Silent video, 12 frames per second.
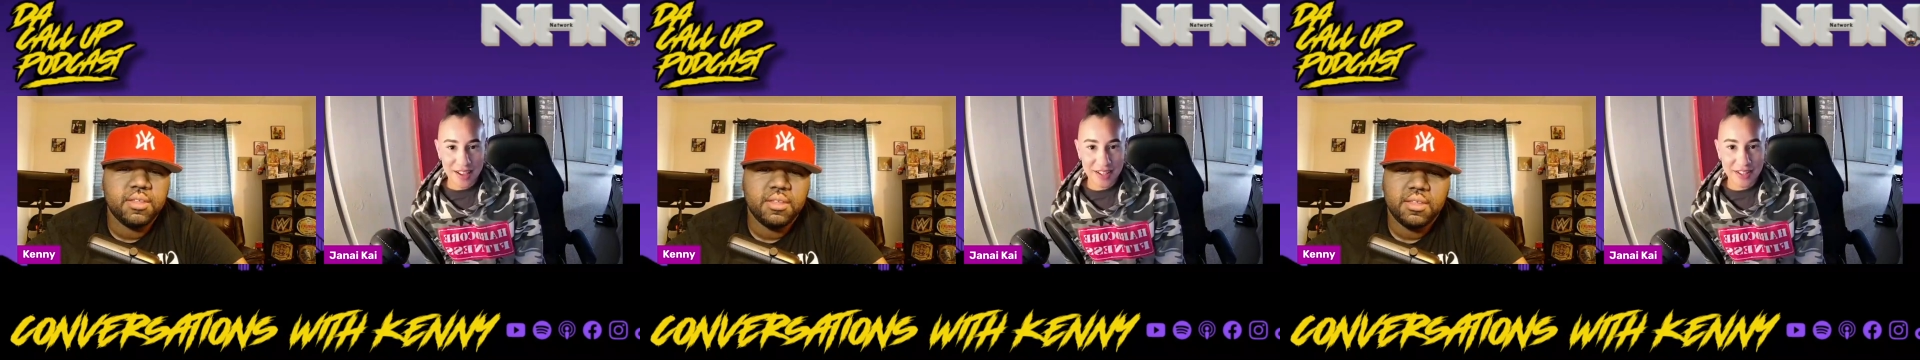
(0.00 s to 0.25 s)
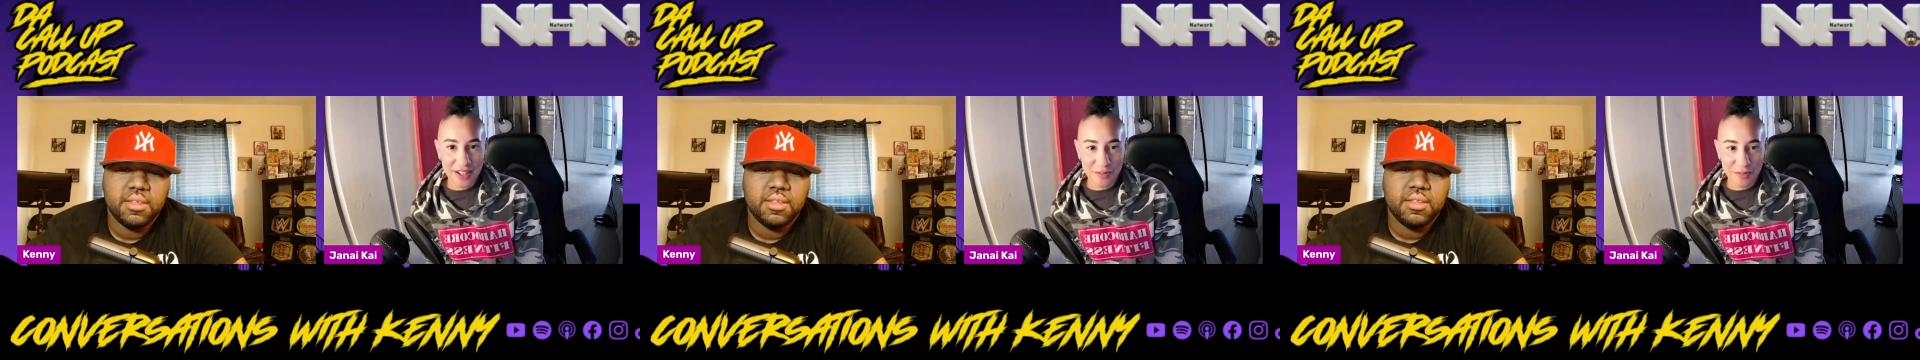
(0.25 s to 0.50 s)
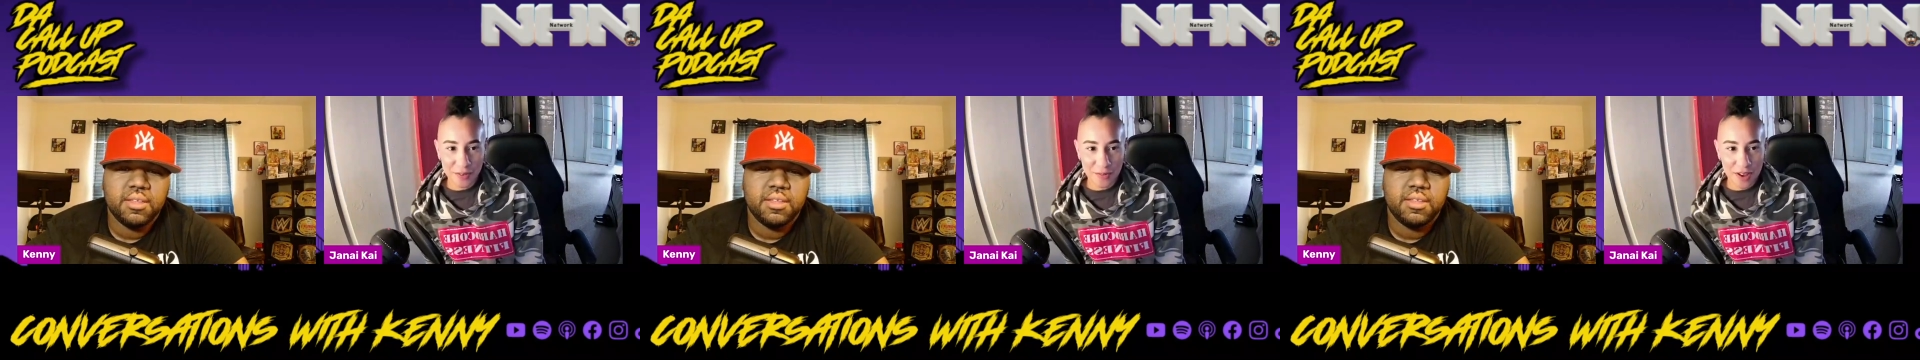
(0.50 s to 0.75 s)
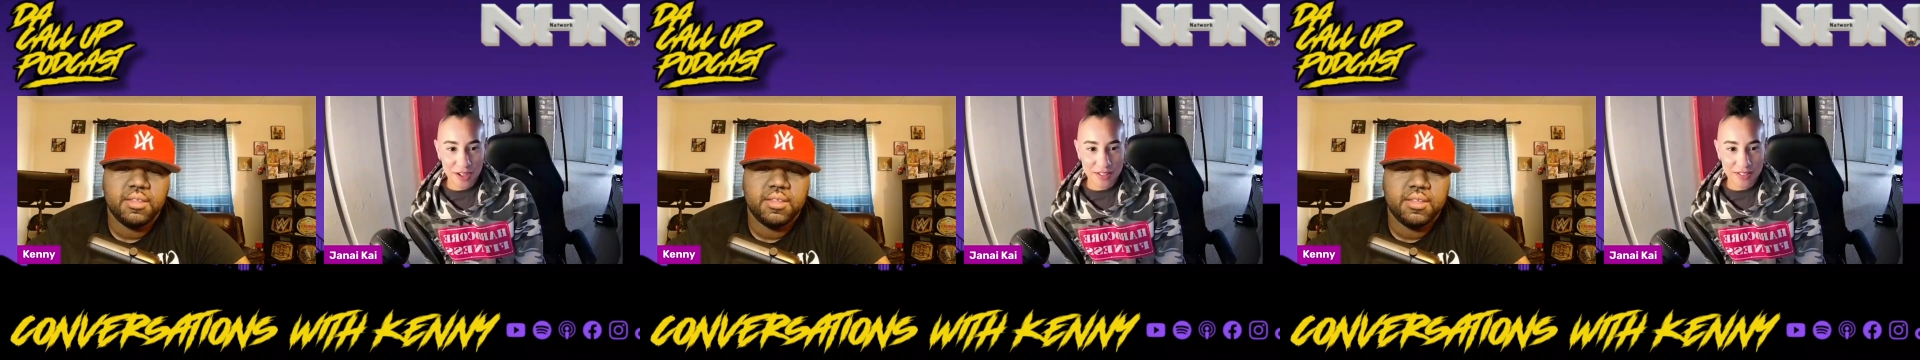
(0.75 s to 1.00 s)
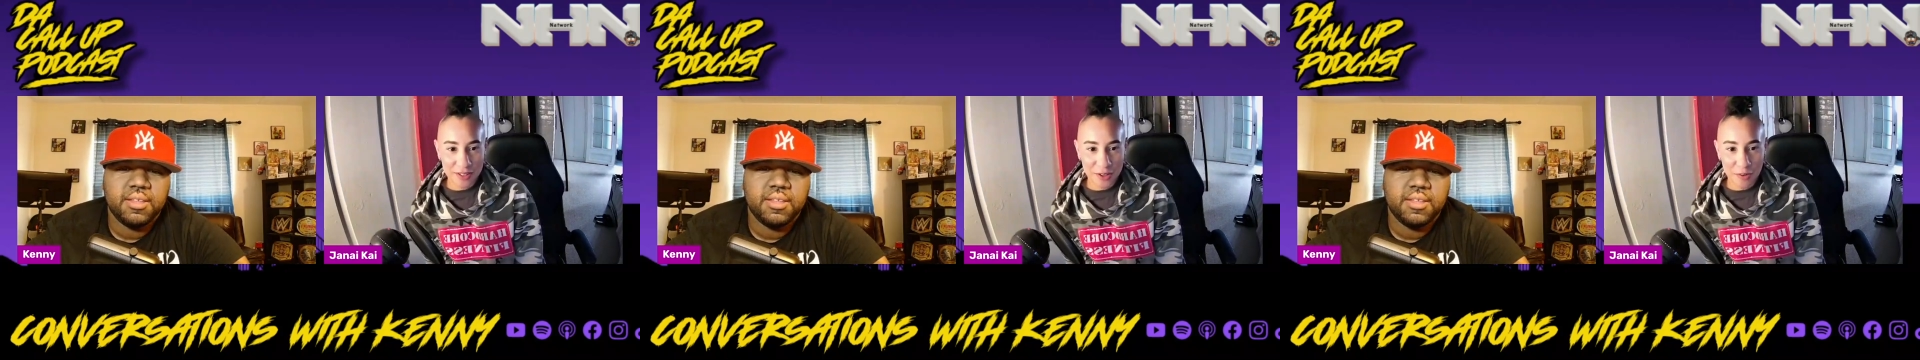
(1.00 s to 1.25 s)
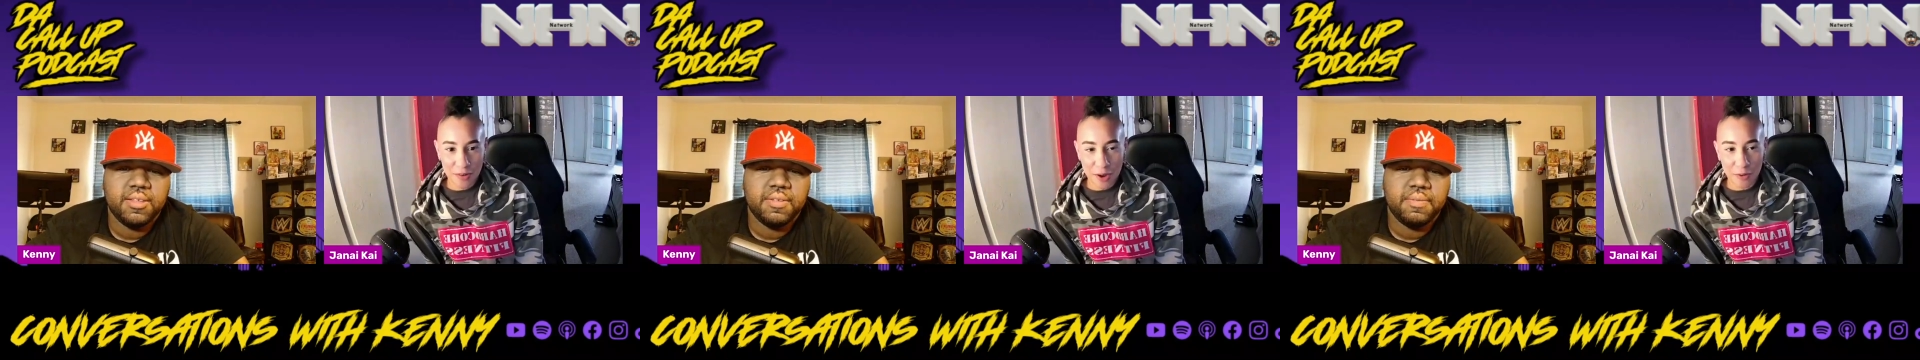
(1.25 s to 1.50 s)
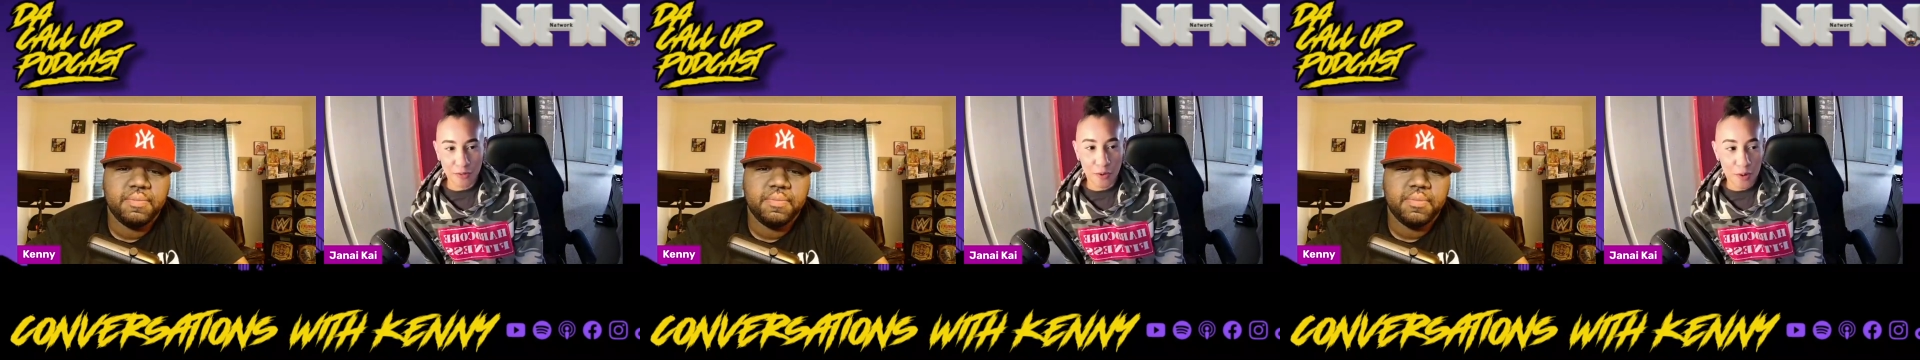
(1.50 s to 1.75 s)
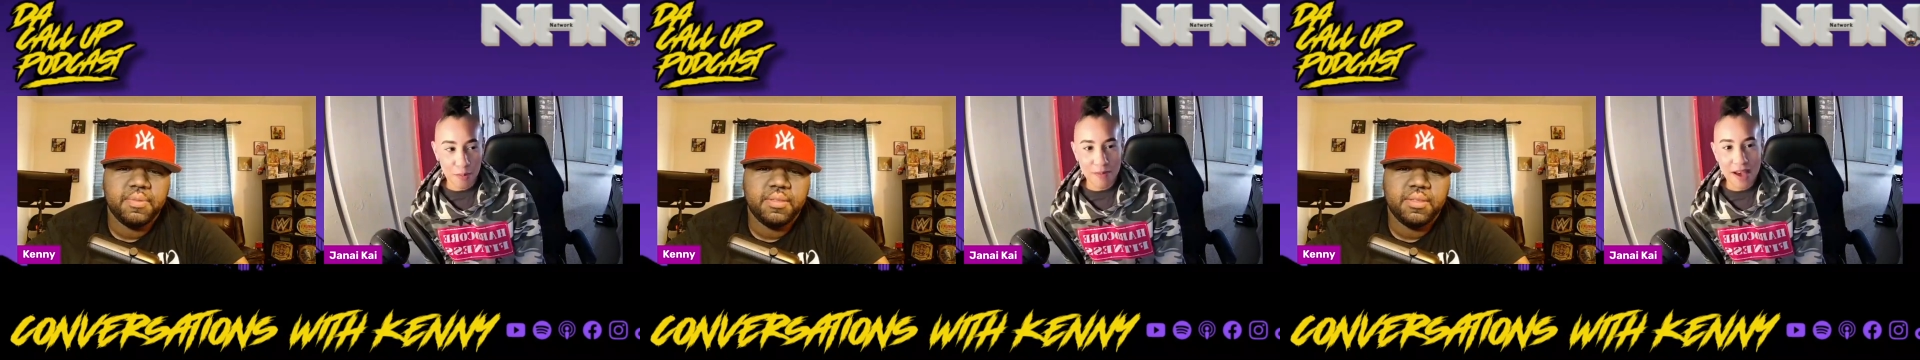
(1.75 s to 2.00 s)
Speaker 1: he definitely wanted to know when I was
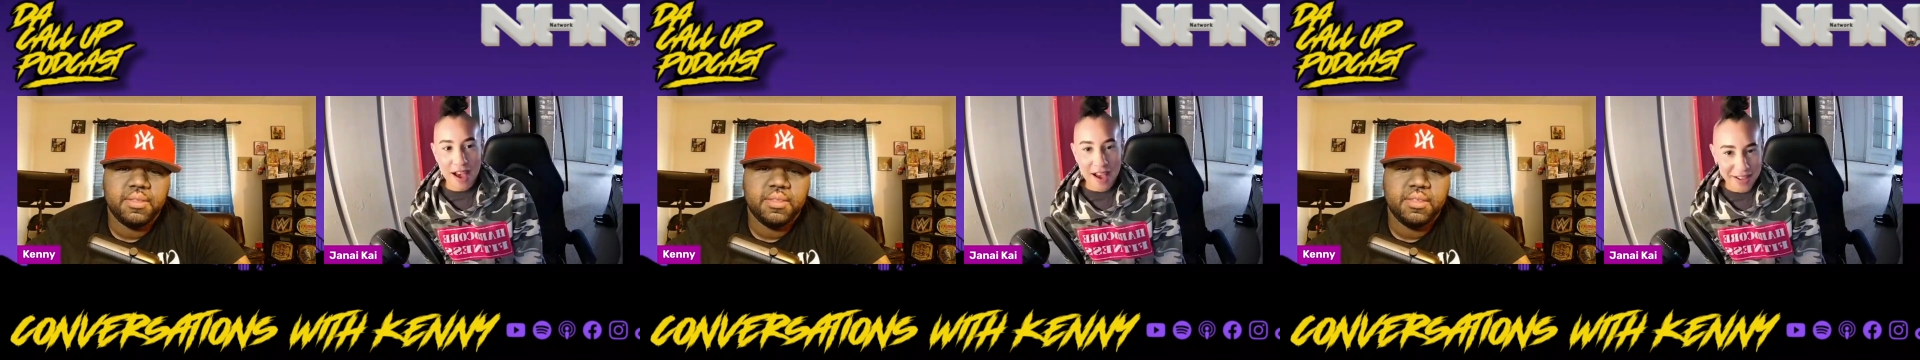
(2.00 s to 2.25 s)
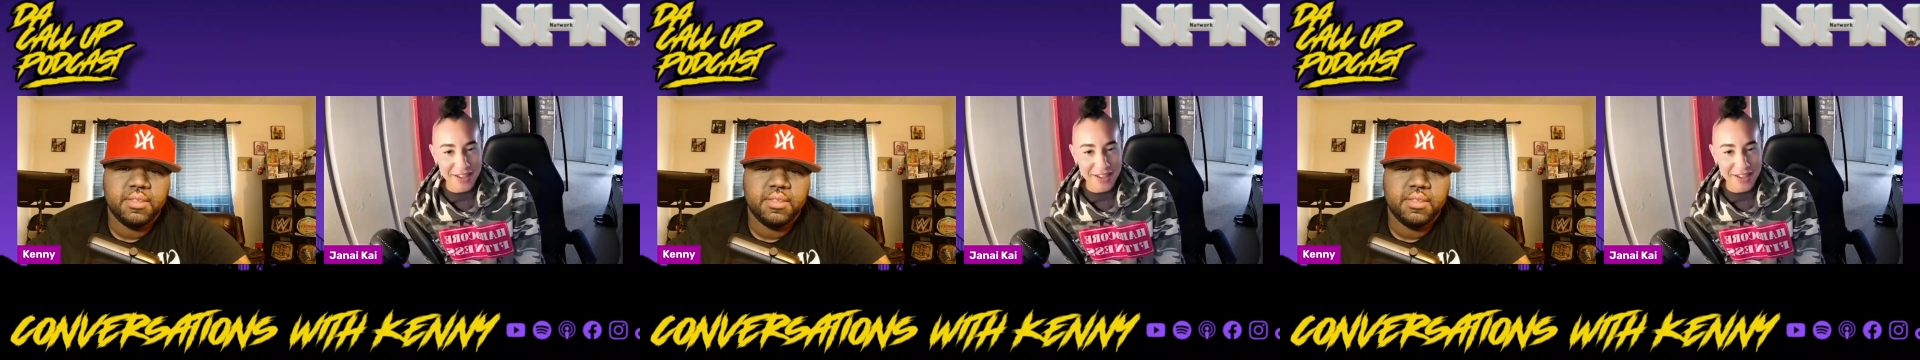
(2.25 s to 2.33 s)
going back.